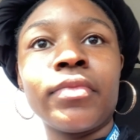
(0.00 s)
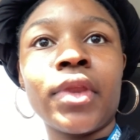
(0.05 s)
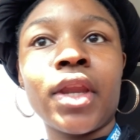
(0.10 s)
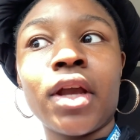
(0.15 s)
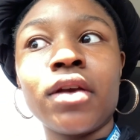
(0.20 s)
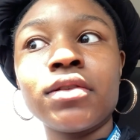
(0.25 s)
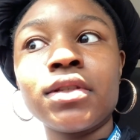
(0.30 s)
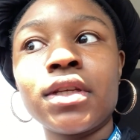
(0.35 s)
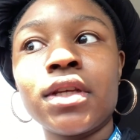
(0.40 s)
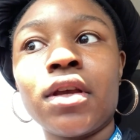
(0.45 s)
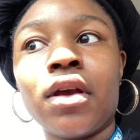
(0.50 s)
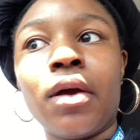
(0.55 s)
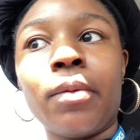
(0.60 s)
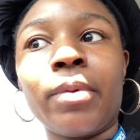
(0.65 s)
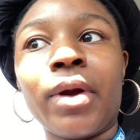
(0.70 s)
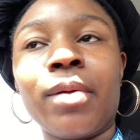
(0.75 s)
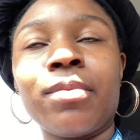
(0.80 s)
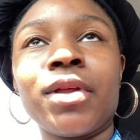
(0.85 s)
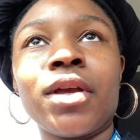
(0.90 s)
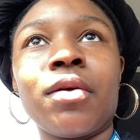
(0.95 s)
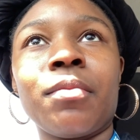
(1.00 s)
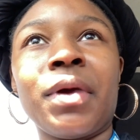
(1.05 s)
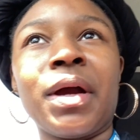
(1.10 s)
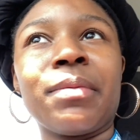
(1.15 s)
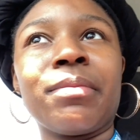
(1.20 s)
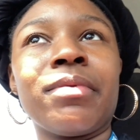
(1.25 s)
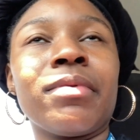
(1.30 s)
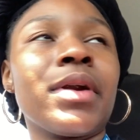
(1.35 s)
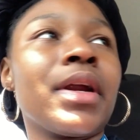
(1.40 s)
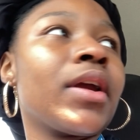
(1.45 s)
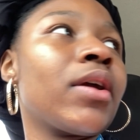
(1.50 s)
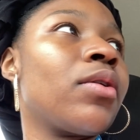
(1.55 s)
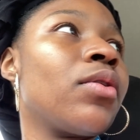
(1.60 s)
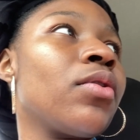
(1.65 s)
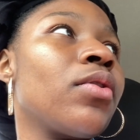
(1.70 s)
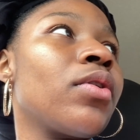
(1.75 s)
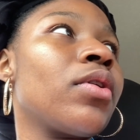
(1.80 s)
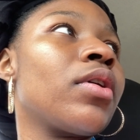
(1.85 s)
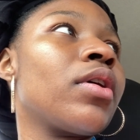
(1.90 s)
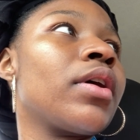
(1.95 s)
I'll see y'all probably on my break
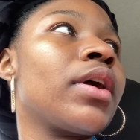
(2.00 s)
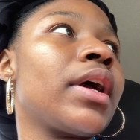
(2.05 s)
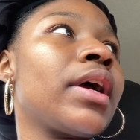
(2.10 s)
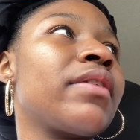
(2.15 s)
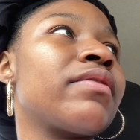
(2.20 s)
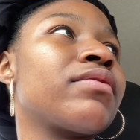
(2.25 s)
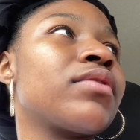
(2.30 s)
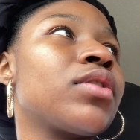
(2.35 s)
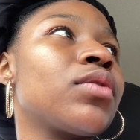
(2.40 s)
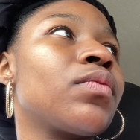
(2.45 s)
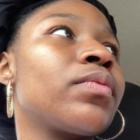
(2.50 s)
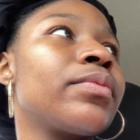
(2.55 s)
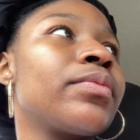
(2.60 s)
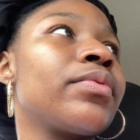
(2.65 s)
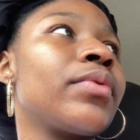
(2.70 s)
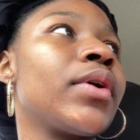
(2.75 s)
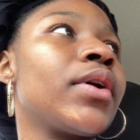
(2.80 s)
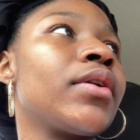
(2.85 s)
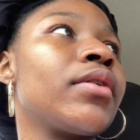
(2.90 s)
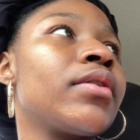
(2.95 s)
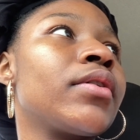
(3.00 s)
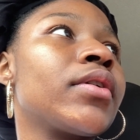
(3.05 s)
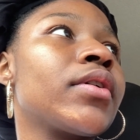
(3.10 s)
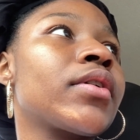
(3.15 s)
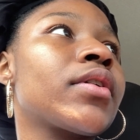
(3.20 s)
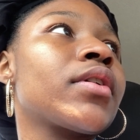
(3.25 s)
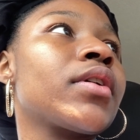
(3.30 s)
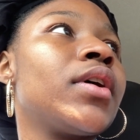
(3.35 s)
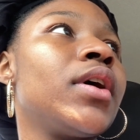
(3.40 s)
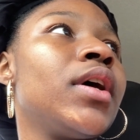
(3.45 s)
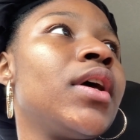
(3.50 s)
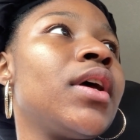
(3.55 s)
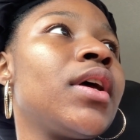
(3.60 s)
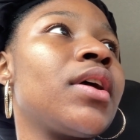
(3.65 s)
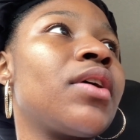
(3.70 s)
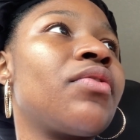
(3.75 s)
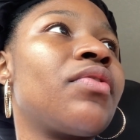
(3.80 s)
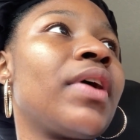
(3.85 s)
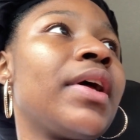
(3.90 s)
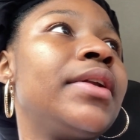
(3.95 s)
or after work.
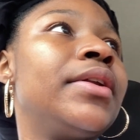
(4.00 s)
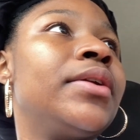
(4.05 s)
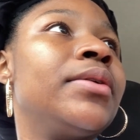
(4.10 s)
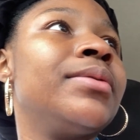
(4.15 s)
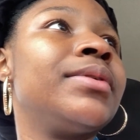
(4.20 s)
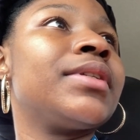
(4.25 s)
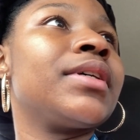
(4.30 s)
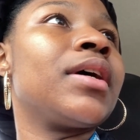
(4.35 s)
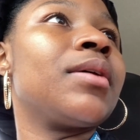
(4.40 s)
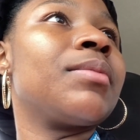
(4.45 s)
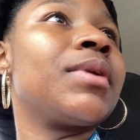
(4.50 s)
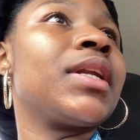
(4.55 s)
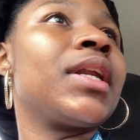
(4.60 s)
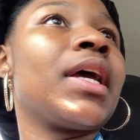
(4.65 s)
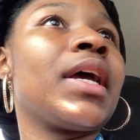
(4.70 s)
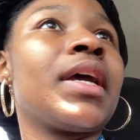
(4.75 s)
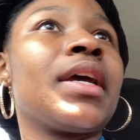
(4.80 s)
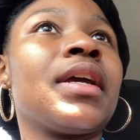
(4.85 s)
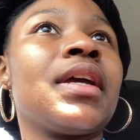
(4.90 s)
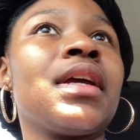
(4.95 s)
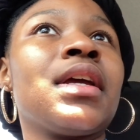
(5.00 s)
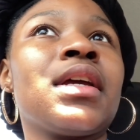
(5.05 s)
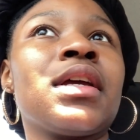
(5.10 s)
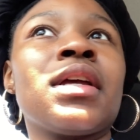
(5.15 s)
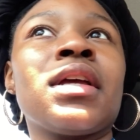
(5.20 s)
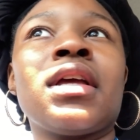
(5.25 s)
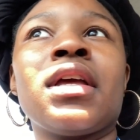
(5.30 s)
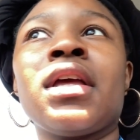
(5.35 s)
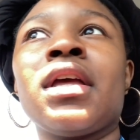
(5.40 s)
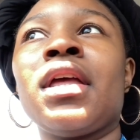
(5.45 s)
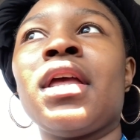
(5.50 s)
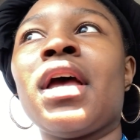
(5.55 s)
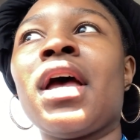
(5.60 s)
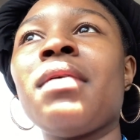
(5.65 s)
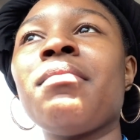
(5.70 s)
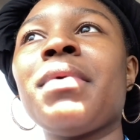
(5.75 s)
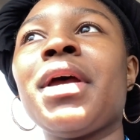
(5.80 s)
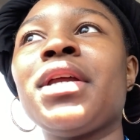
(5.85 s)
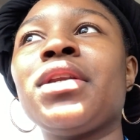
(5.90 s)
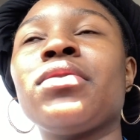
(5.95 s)
If I do something today, I
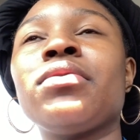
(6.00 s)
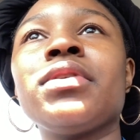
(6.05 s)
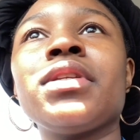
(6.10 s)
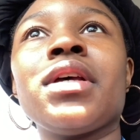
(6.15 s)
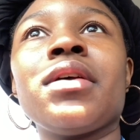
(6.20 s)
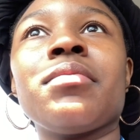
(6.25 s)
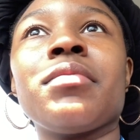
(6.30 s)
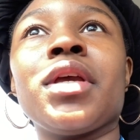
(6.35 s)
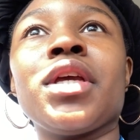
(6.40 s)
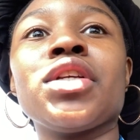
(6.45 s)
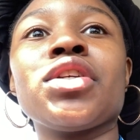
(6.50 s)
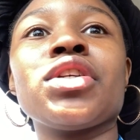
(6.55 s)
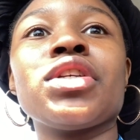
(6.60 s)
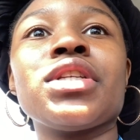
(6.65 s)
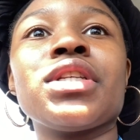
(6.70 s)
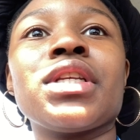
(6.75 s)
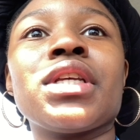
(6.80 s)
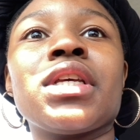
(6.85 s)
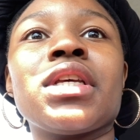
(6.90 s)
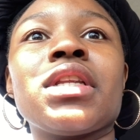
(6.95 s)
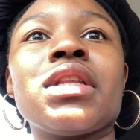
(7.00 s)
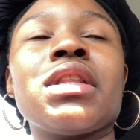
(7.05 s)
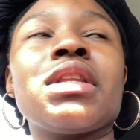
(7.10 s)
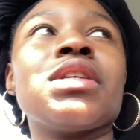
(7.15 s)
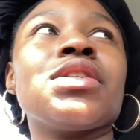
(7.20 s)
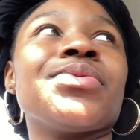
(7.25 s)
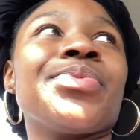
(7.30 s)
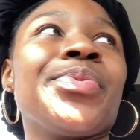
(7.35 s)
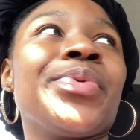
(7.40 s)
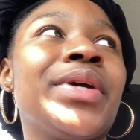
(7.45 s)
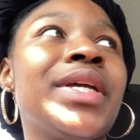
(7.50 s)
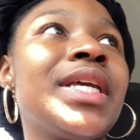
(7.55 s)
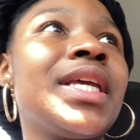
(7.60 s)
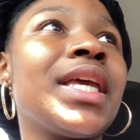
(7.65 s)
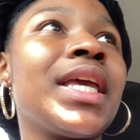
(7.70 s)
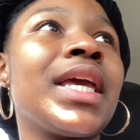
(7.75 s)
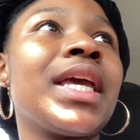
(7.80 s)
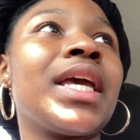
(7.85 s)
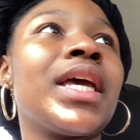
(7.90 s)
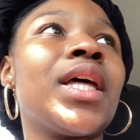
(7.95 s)
might do something interesting this
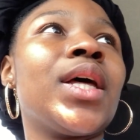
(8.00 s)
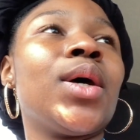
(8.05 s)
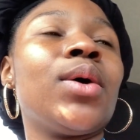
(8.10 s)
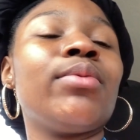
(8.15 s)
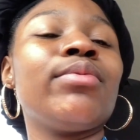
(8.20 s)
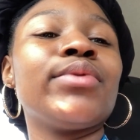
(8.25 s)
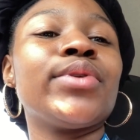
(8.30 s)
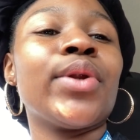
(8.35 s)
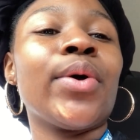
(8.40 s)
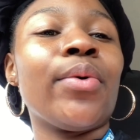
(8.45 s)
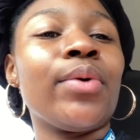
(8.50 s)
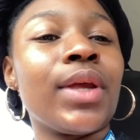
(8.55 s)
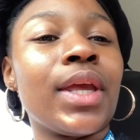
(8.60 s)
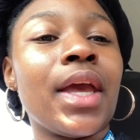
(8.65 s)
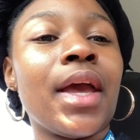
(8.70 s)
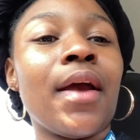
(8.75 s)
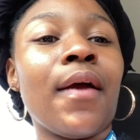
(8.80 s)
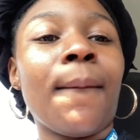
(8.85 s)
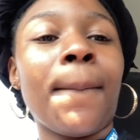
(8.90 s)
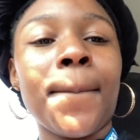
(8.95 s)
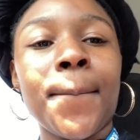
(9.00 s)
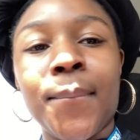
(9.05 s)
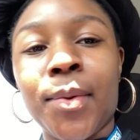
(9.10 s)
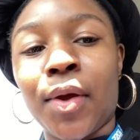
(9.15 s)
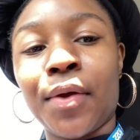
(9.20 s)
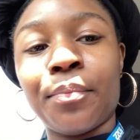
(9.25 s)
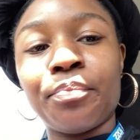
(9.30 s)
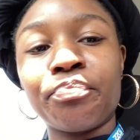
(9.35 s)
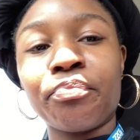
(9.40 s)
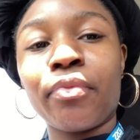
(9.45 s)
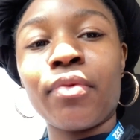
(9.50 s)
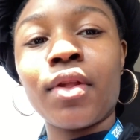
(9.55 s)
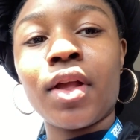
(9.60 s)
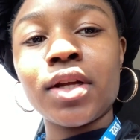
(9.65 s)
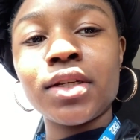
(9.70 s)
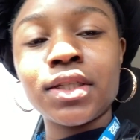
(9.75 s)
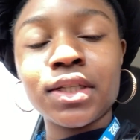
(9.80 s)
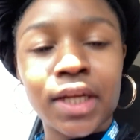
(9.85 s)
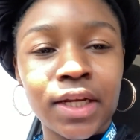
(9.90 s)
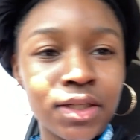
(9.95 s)
weekend. I don't know yet, but
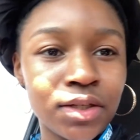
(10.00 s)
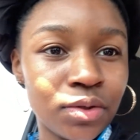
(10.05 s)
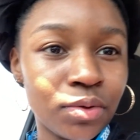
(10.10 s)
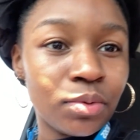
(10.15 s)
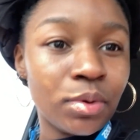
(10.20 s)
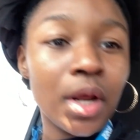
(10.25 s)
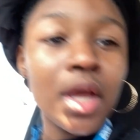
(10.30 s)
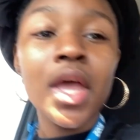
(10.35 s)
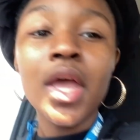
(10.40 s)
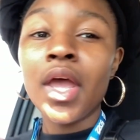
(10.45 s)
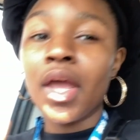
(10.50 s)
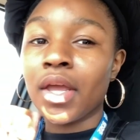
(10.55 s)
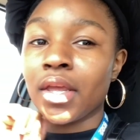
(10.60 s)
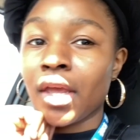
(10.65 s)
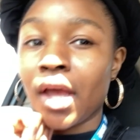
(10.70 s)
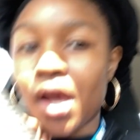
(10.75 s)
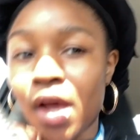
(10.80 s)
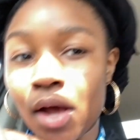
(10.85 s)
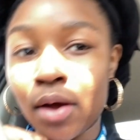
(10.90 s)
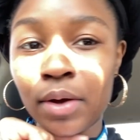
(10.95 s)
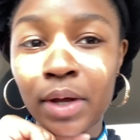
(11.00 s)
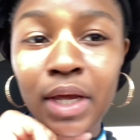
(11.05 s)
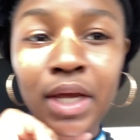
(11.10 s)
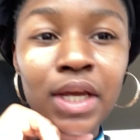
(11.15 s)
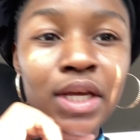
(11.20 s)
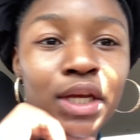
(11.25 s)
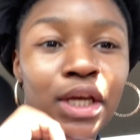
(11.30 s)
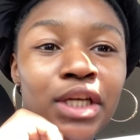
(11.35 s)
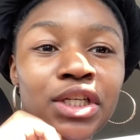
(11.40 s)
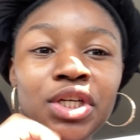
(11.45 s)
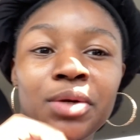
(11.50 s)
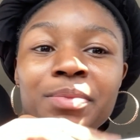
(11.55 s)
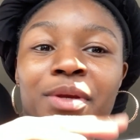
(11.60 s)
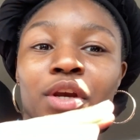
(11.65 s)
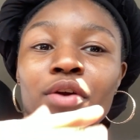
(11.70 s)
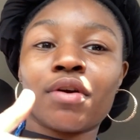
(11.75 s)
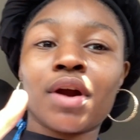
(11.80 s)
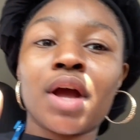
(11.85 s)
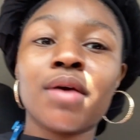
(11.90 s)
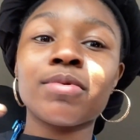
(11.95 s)
stay tuned. Y'all, it should be a
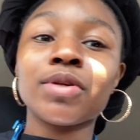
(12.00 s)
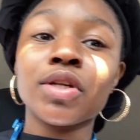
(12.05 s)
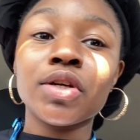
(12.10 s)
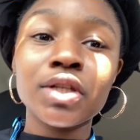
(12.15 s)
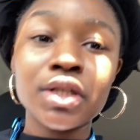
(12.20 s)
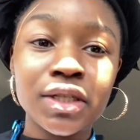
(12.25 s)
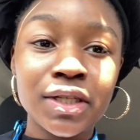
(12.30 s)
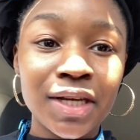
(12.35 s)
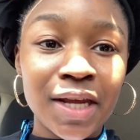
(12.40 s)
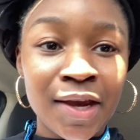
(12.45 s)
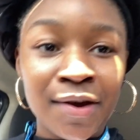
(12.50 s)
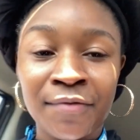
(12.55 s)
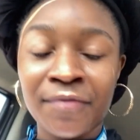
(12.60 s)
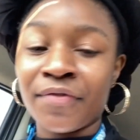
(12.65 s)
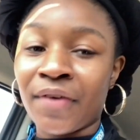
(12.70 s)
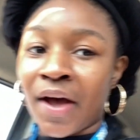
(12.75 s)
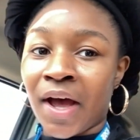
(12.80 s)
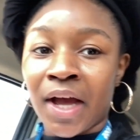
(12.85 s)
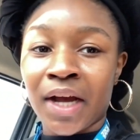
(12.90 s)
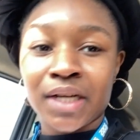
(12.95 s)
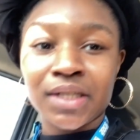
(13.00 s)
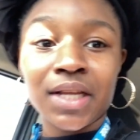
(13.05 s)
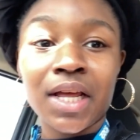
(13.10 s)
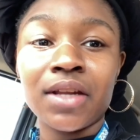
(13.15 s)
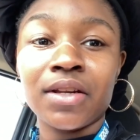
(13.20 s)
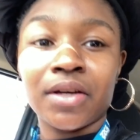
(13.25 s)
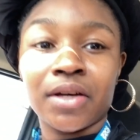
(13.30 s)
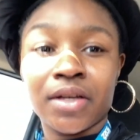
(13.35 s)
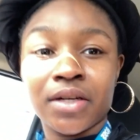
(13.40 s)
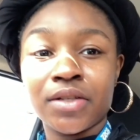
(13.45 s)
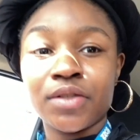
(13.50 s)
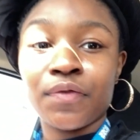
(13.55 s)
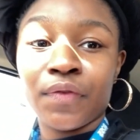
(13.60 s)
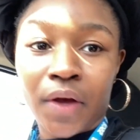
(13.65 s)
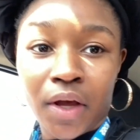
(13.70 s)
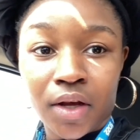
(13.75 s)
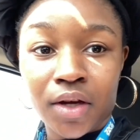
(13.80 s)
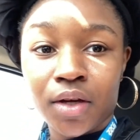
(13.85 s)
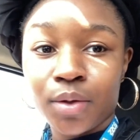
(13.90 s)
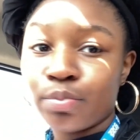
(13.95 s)
crime to look this damn fine, because I look good as
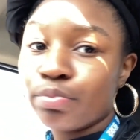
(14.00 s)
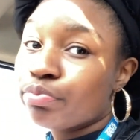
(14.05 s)
fuck.